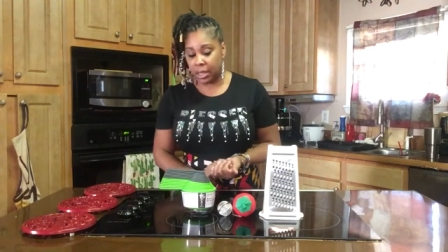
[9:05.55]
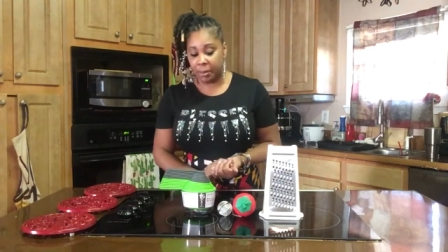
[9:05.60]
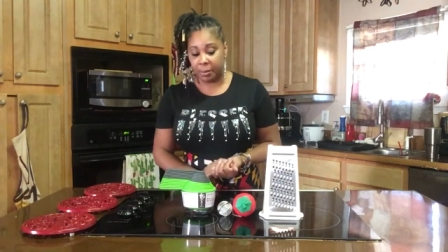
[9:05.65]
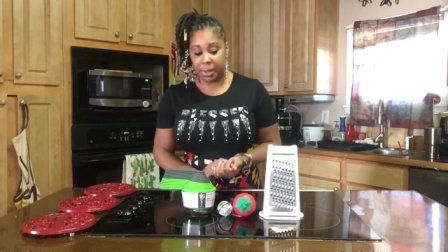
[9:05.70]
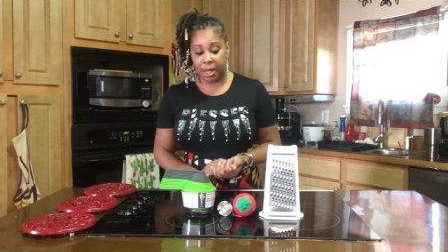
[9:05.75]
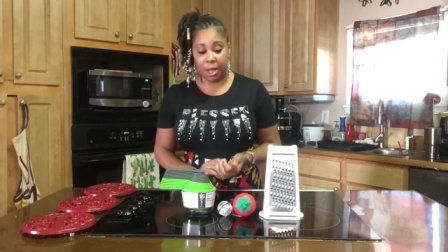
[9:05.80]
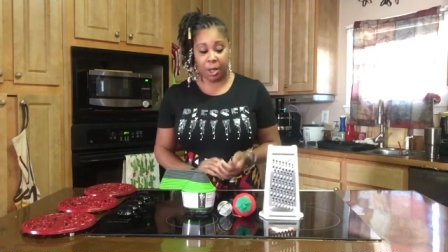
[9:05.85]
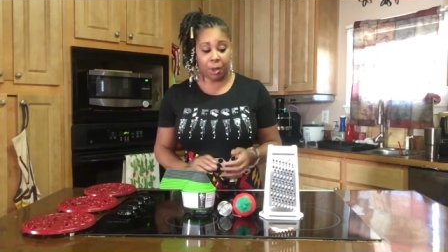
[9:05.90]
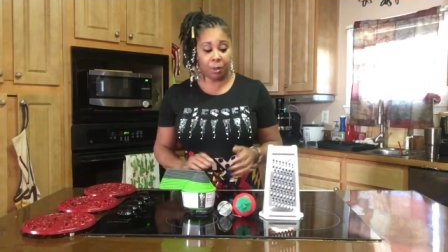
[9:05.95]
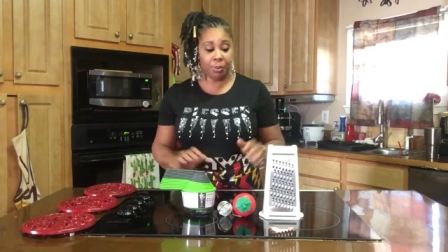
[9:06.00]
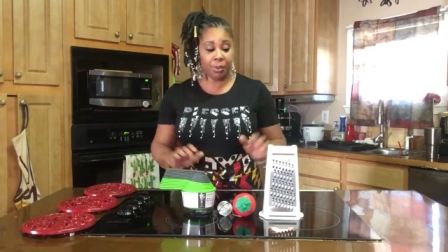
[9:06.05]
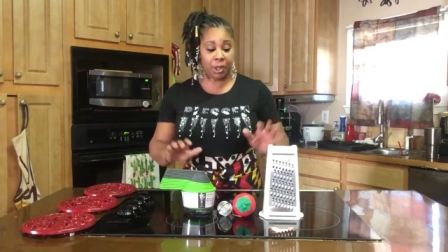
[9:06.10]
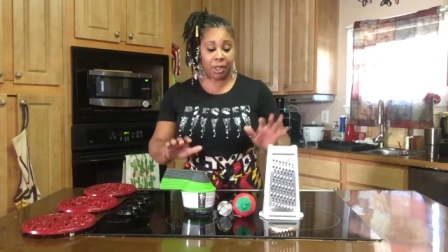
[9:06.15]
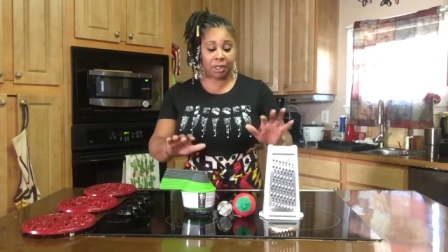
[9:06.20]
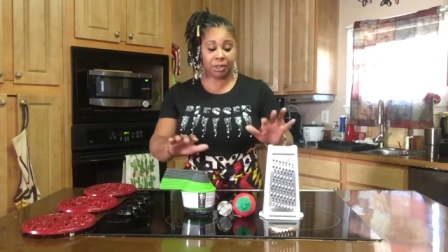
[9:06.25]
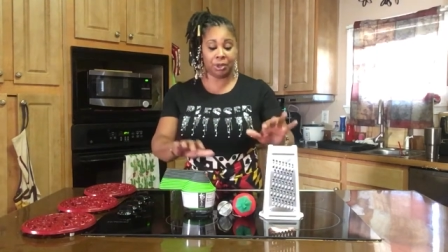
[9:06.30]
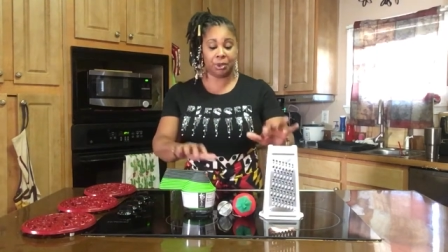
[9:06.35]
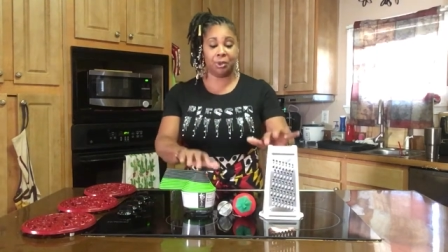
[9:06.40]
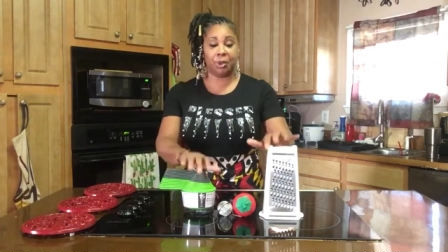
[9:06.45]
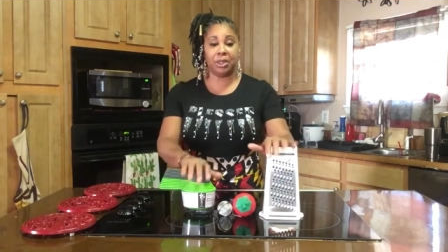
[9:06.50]
But I hope y'all
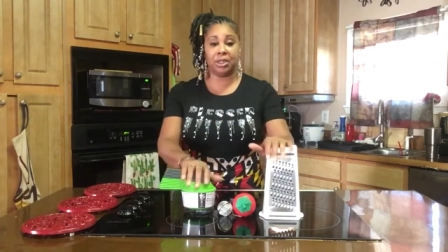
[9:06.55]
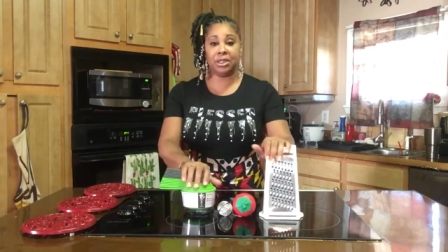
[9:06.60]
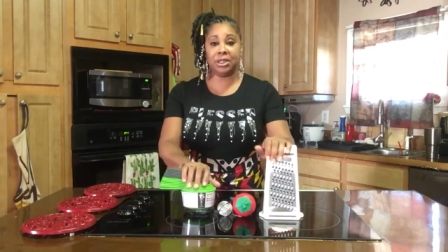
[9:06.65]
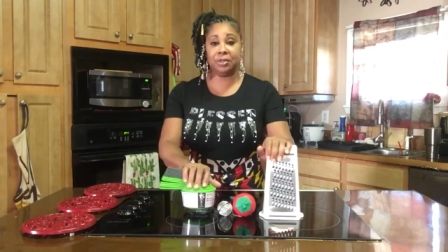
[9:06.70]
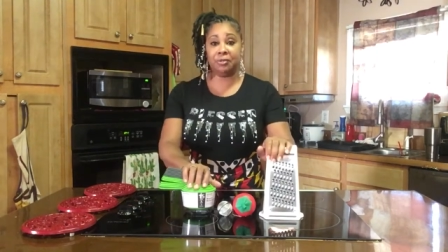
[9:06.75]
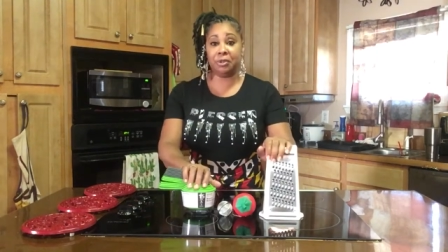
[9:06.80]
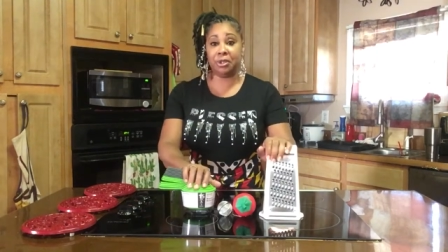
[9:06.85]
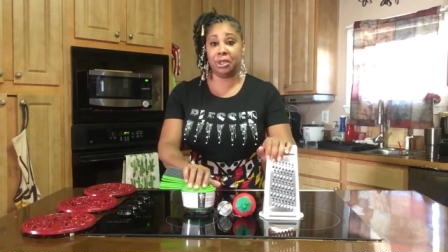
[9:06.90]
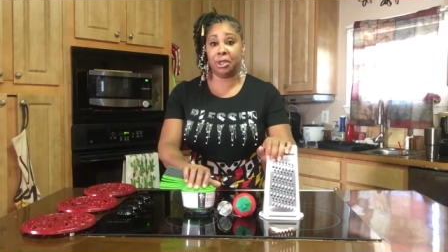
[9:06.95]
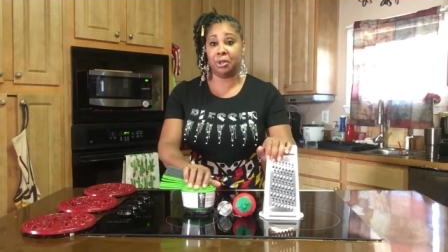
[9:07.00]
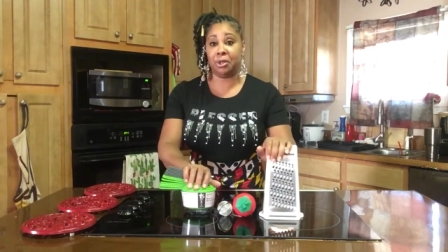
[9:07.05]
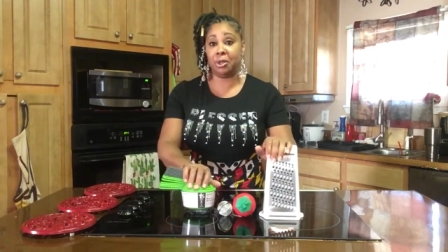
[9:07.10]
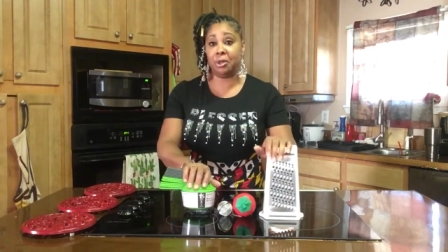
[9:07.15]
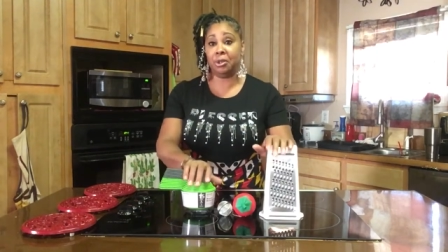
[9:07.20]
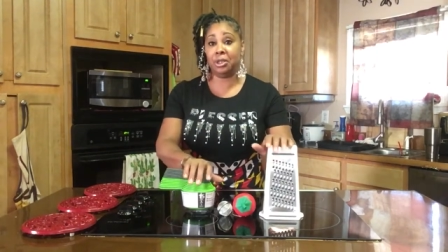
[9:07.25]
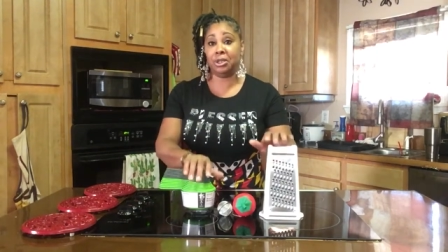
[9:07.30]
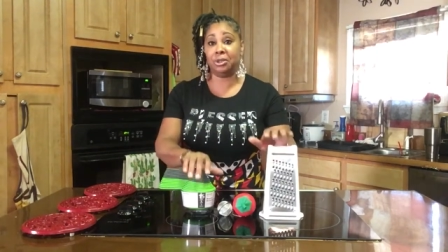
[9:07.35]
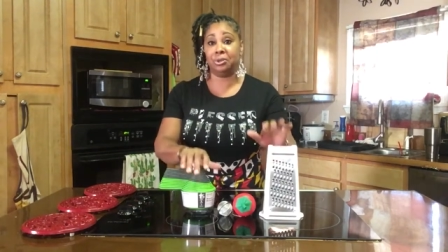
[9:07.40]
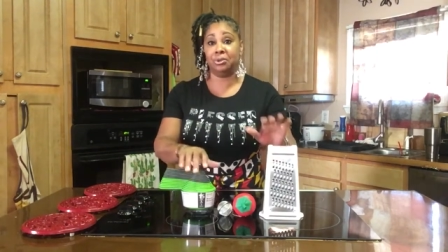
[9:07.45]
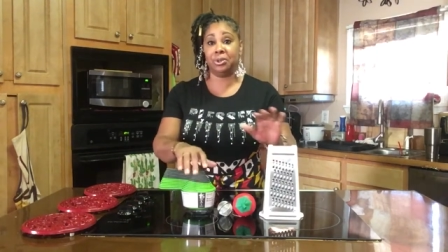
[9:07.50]
enjoyed this video. Go
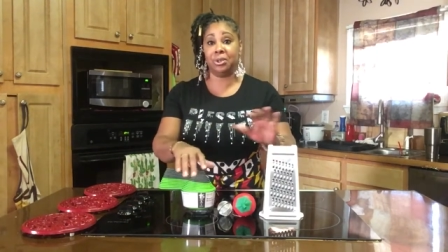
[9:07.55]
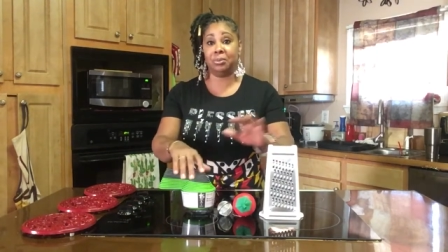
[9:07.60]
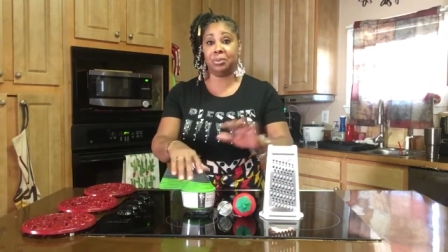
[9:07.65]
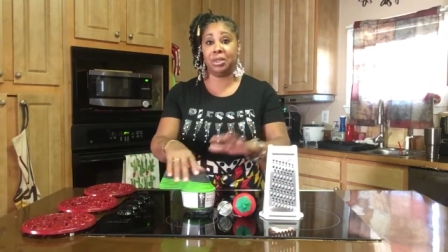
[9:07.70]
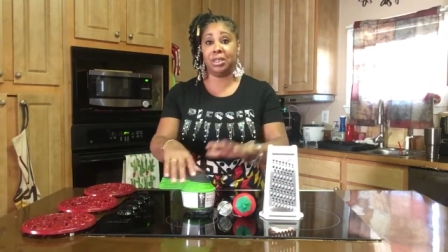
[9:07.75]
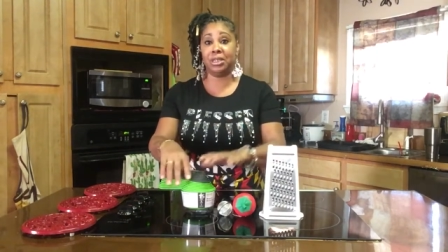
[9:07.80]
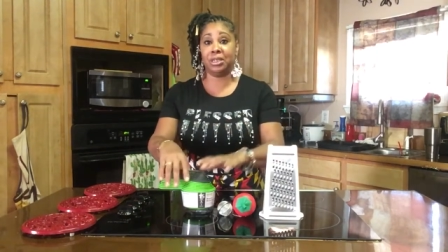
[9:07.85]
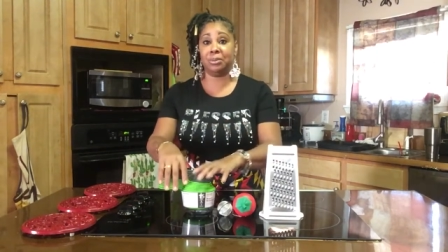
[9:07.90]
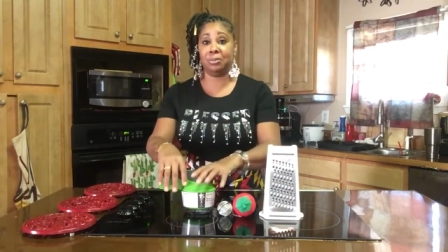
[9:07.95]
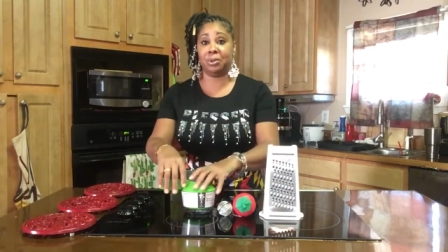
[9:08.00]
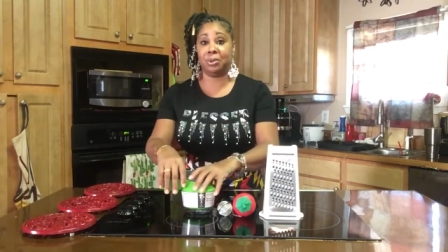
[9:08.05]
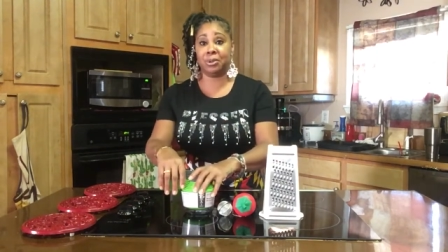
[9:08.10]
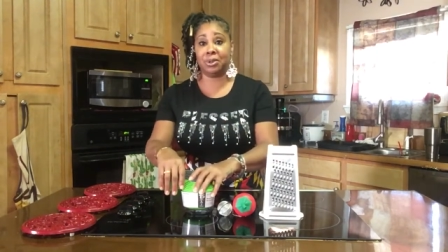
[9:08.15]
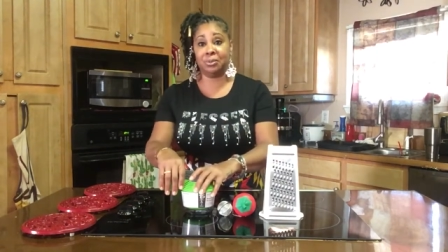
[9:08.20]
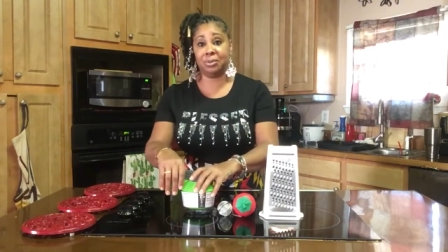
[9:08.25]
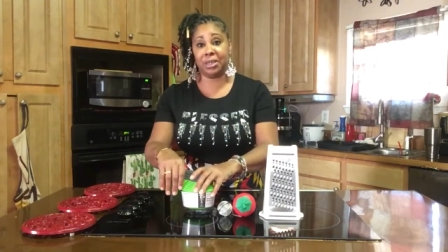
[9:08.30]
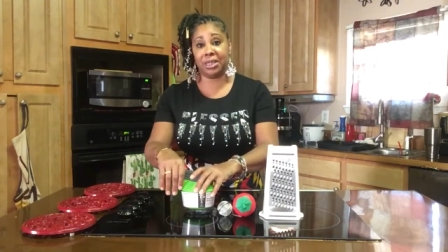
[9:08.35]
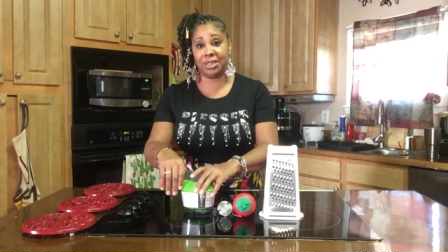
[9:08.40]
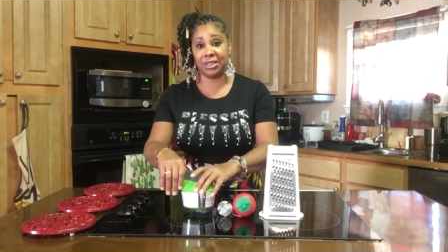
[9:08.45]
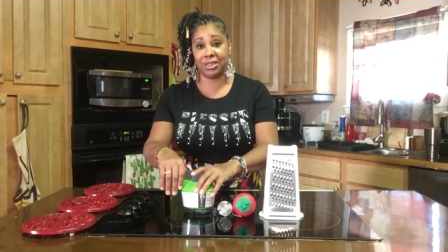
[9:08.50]
get you some gizmo,
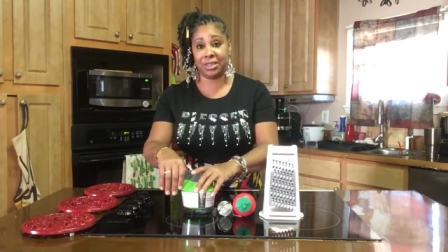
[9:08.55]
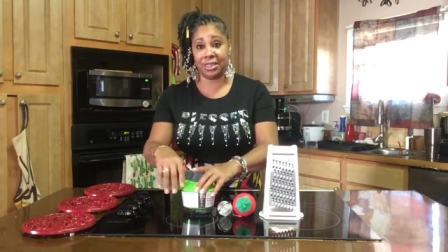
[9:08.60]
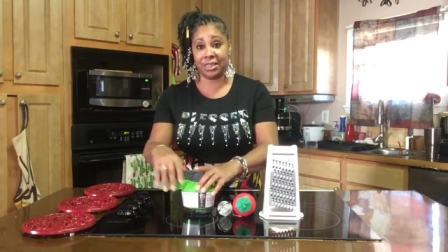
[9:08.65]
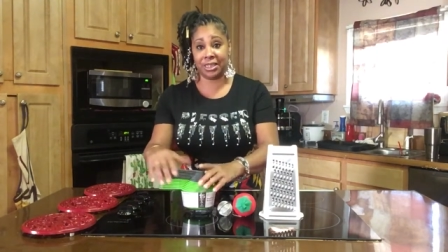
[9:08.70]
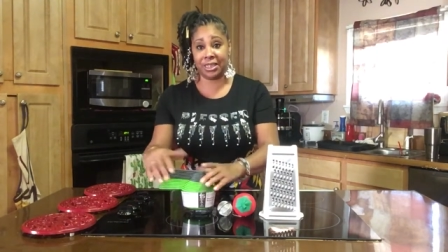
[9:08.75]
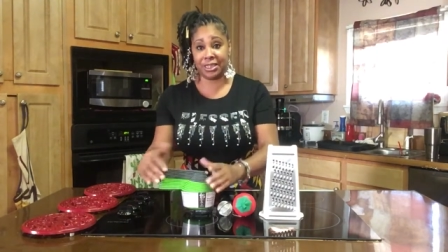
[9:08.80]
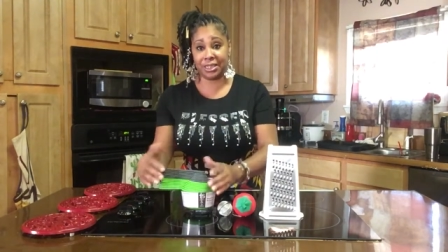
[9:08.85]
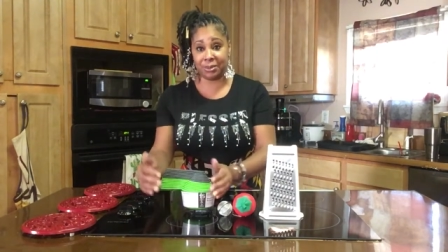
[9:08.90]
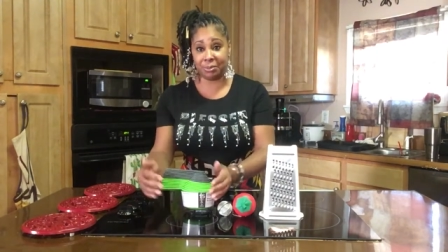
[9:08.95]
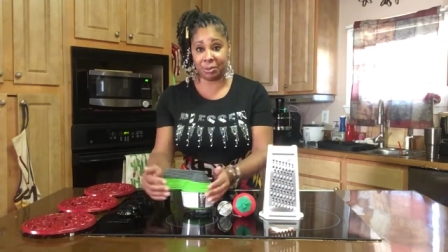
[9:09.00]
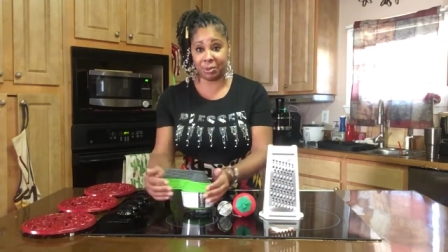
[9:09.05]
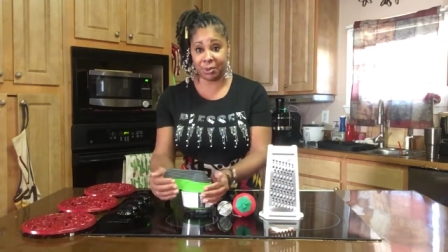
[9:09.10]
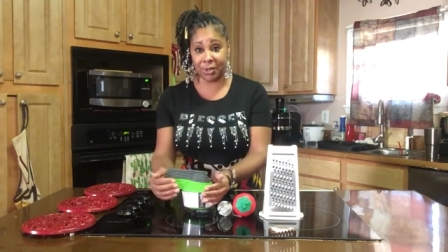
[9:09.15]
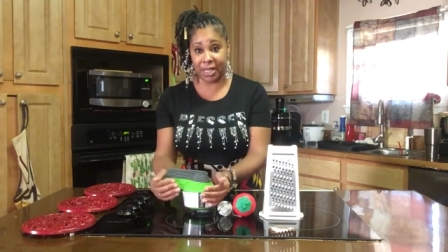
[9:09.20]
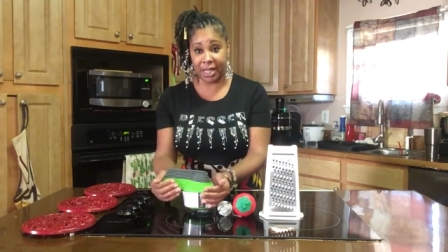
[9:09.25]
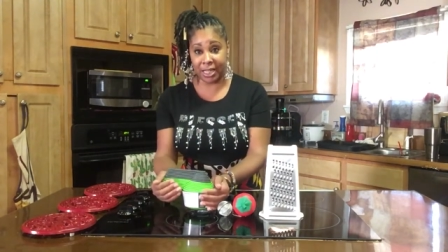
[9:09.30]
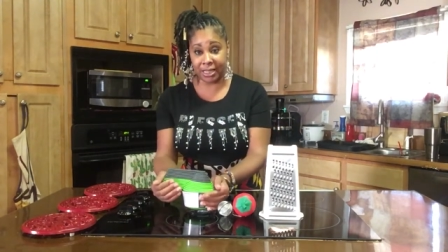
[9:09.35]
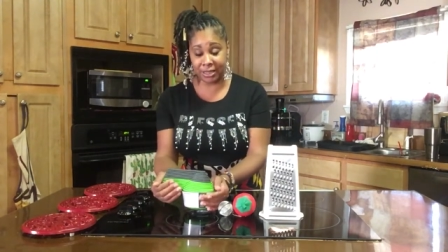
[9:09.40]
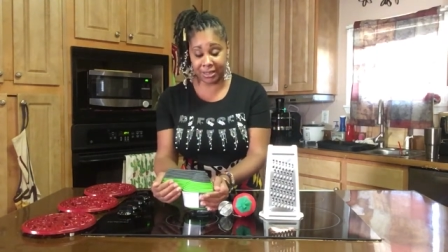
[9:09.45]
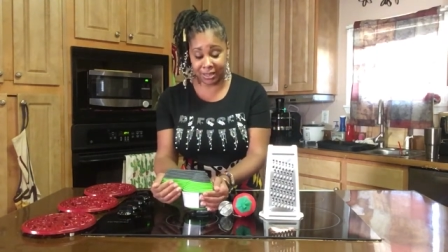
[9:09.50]
some kitchen and gizmo
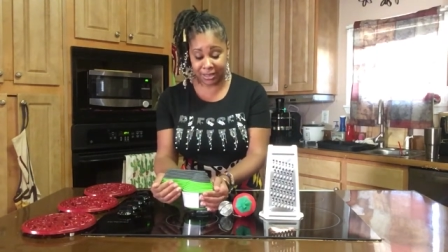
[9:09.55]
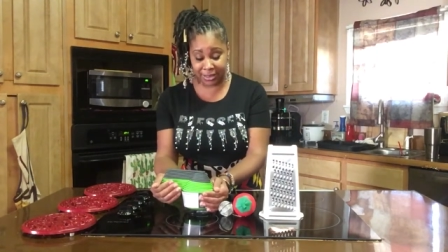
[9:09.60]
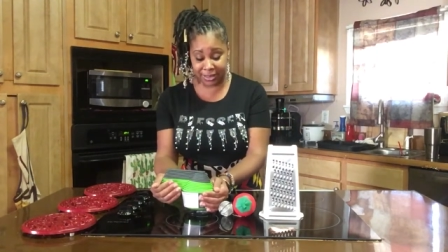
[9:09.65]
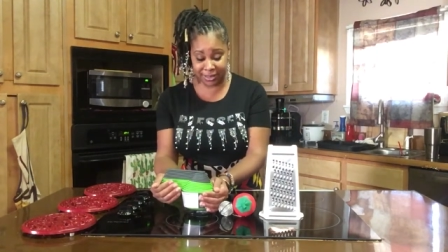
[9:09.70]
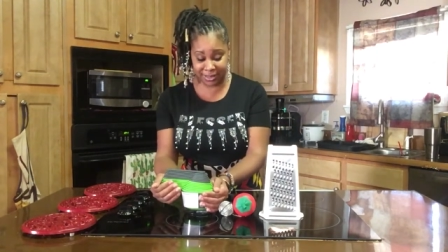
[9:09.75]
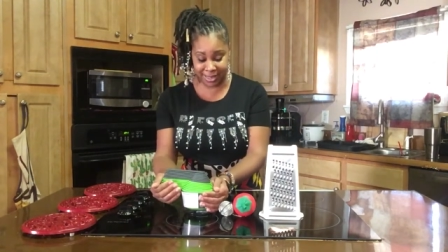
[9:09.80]
gadgets.